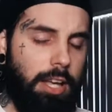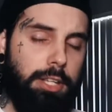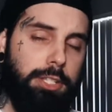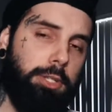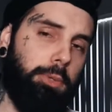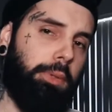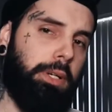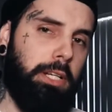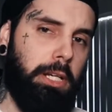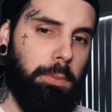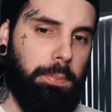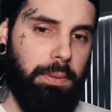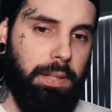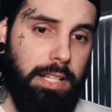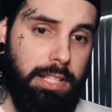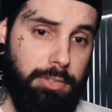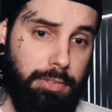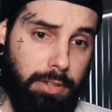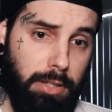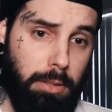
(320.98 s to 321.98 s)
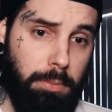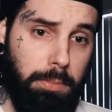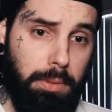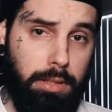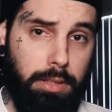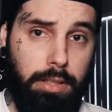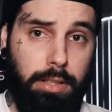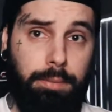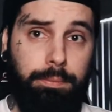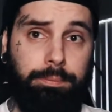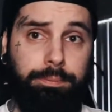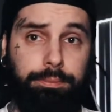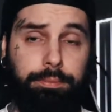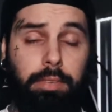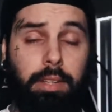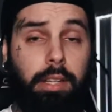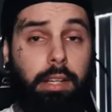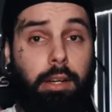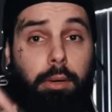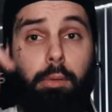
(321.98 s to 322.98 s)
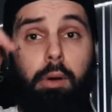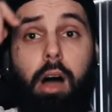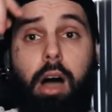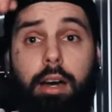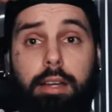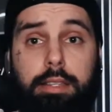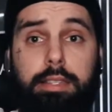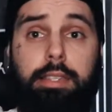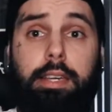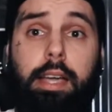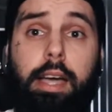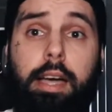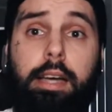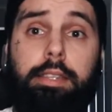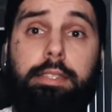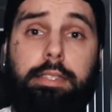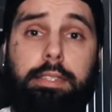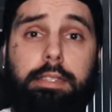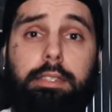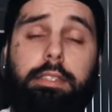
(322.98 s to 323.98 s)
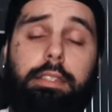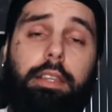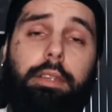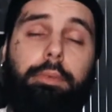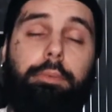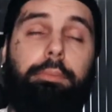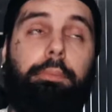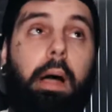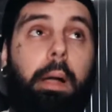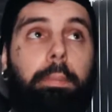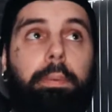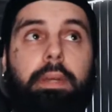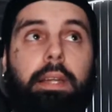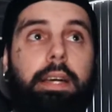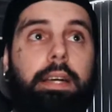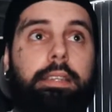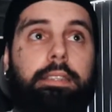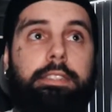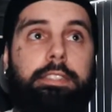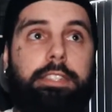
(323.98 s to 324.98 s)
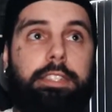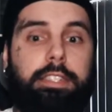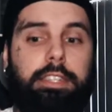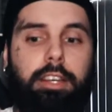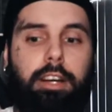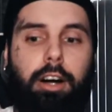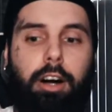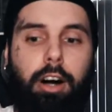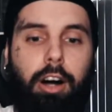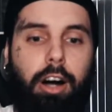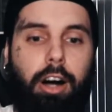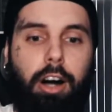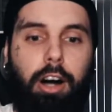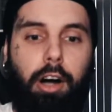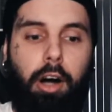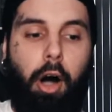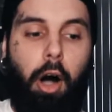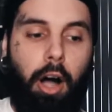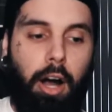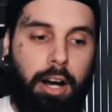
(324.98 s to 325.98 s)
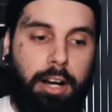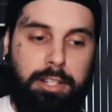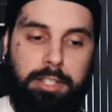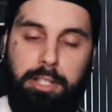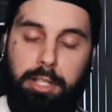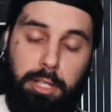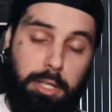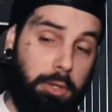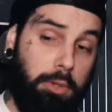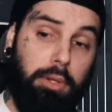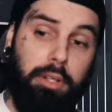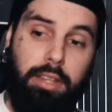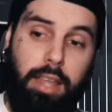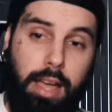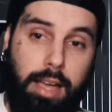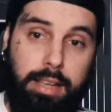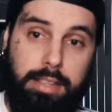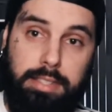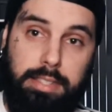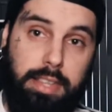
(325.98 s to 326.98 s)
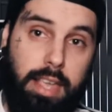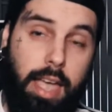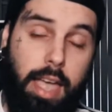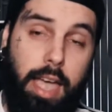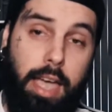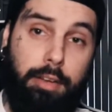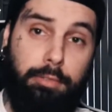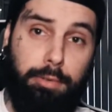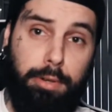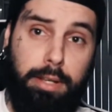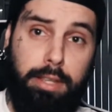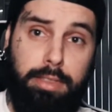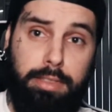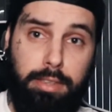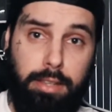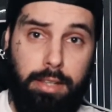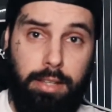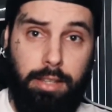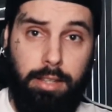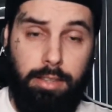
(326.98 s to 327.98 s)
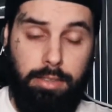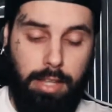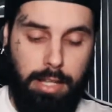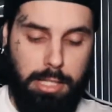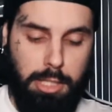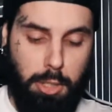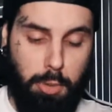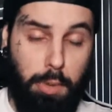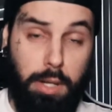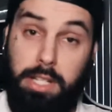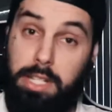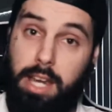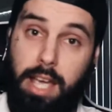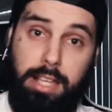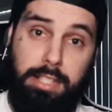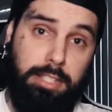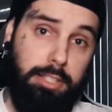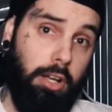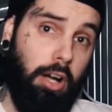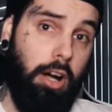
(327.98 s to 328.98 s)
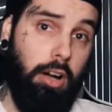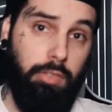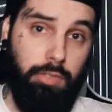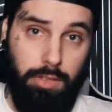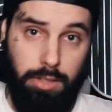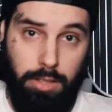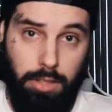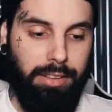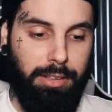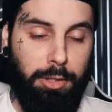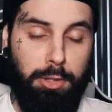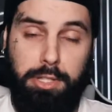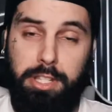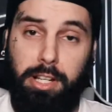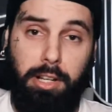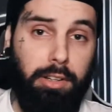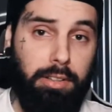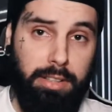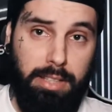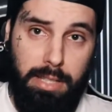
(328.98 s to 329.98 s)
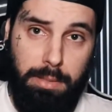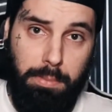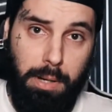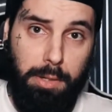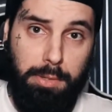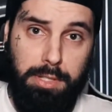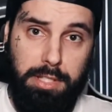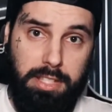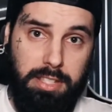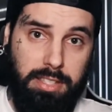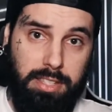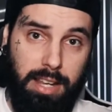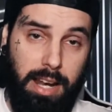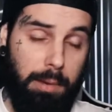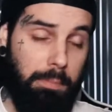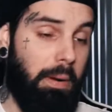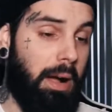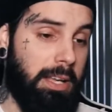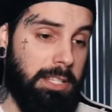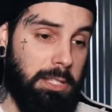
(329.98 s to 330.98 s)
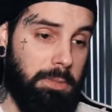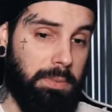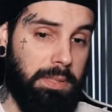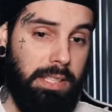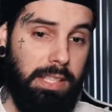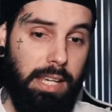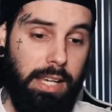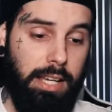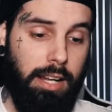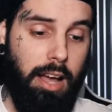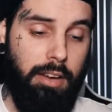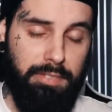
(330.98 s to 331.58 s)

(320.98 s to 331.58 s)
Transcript: So what are your plans for the community? Well, honestly, guys, my plans are to utilize everything that Twitch has to offer, using all the emotes that I possibly can.